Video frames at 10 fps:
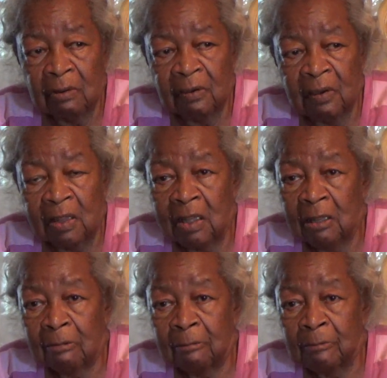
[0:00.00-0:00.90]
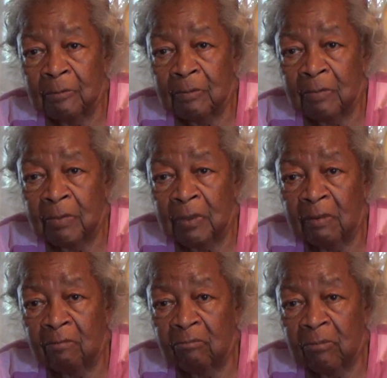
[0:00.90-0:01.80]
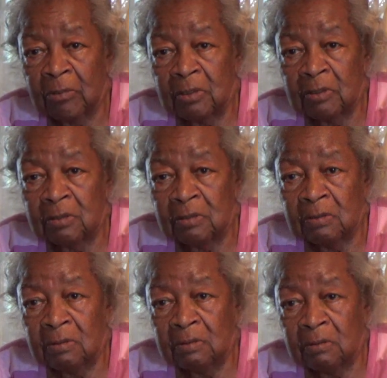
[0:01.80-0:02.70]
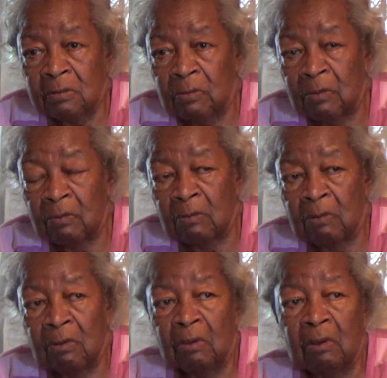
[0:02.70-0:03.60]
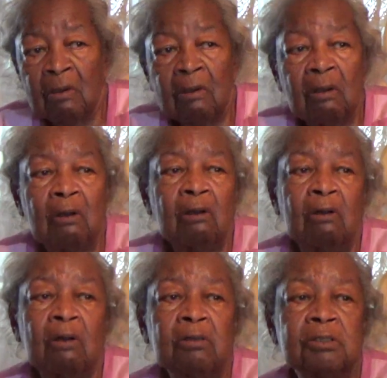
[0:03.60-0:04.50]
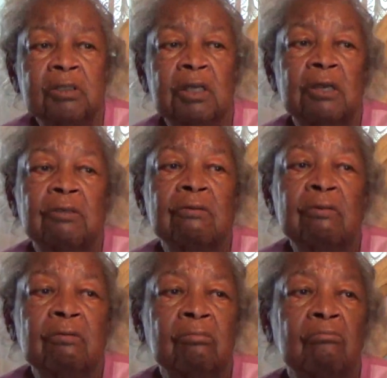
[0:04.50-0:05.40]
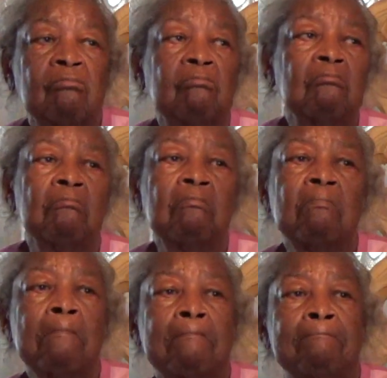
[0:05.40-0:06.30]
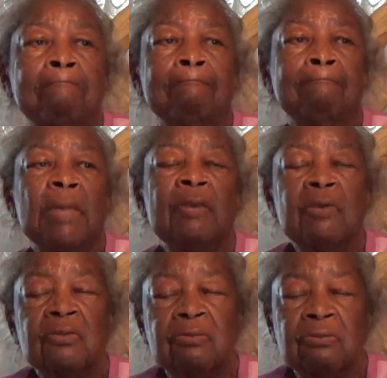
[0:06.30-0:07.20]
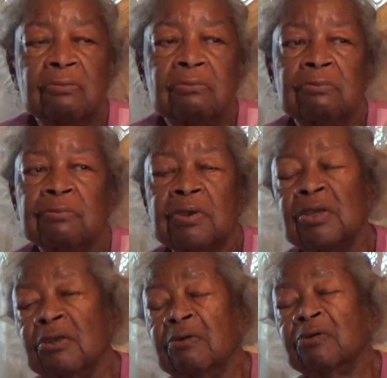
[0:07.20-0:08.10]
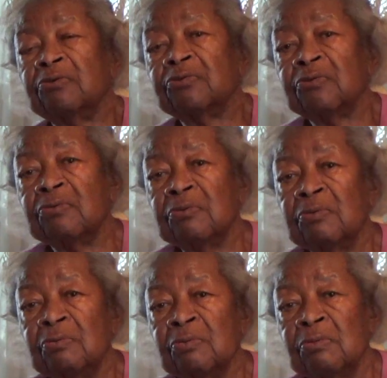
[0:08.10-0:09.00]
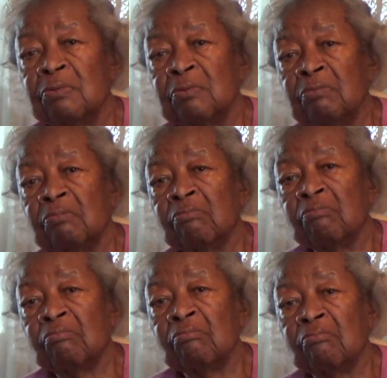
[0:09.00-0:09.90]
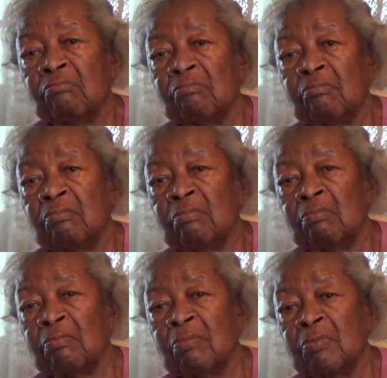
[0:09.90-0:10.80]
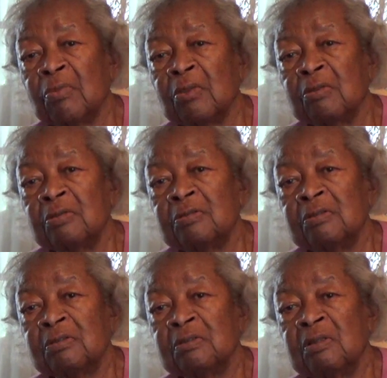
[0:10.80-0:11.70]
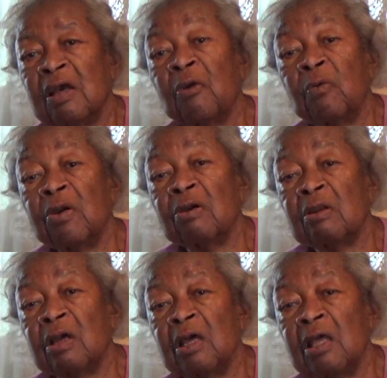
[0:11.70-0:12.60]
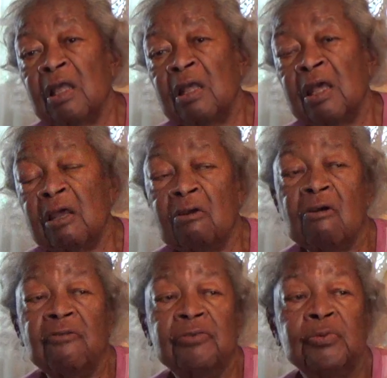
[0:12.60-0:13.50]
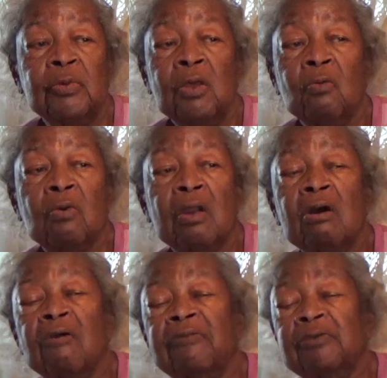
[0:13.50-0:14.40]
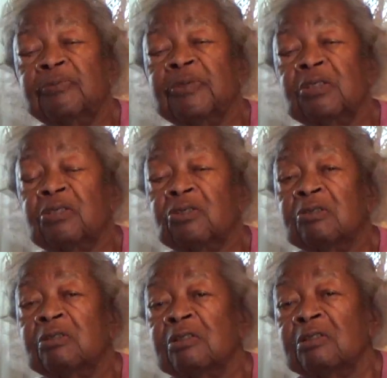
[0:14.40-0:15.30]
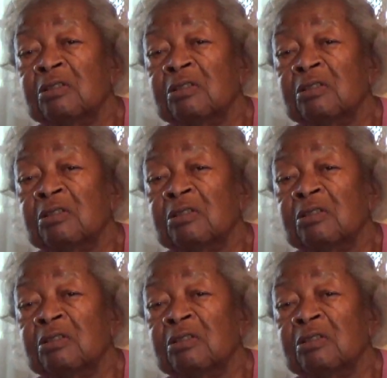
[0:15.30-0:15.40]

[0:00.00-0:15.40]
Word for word: So, how long did you end up staying in New York? Altogether, maybe three years. Wow. So, you were there quite some time. I worked. I had office, one office position